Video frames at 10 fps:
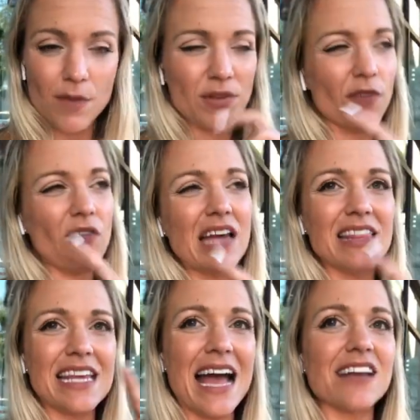but the fact
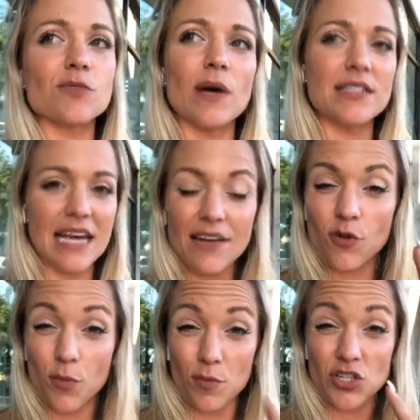that he asked my dad
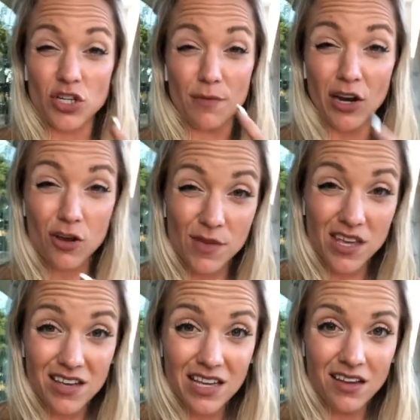for permission to marry me.